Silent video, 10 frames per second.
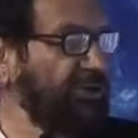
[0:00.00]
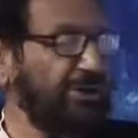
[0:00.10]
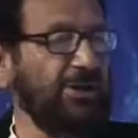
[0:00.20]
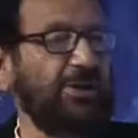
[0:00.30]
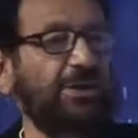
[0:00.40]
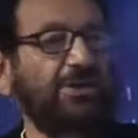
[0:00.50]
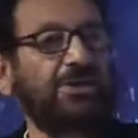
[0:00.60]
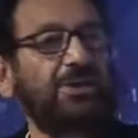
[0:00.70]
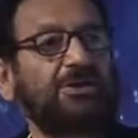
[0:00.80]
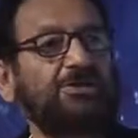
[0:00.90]

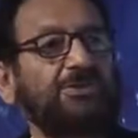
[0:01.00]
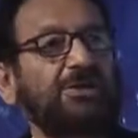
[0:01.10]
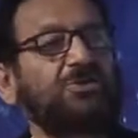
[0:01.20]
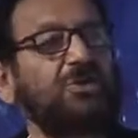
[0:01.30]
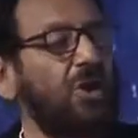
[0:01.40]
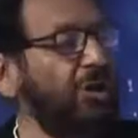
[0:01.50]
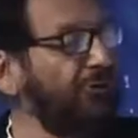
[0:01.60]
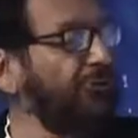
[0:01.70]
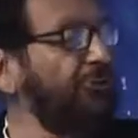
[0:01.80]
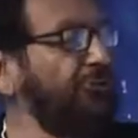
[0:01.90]
The
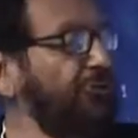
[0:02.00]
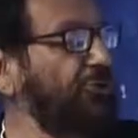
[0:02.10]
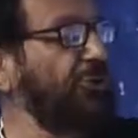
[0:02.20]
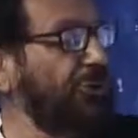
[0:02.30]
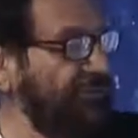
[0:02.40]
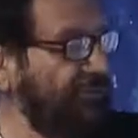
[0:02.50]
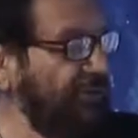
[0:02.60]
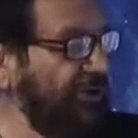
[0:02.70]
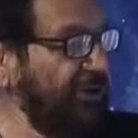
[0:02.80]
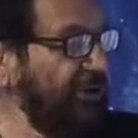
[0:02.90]
technology of storage
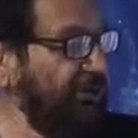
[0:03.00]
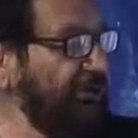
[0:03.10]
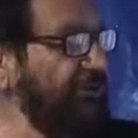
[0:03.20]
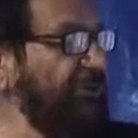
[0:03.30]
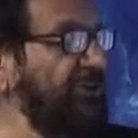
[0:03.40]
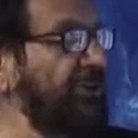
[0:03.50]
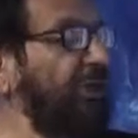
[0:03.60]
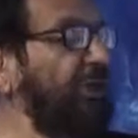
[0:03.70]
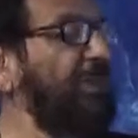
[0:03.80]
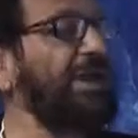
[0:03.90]
is
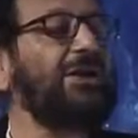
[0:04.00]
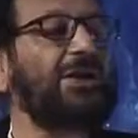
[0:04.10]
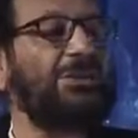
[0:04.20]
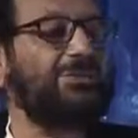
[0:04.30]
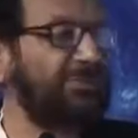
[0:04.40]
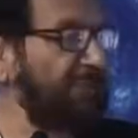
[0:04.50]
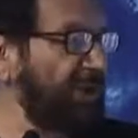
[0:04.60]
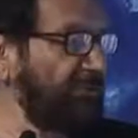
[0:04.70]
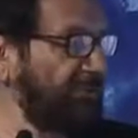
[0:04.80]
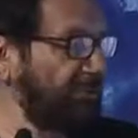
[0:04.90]
increasing by leaps and
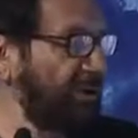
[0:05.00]
bounds.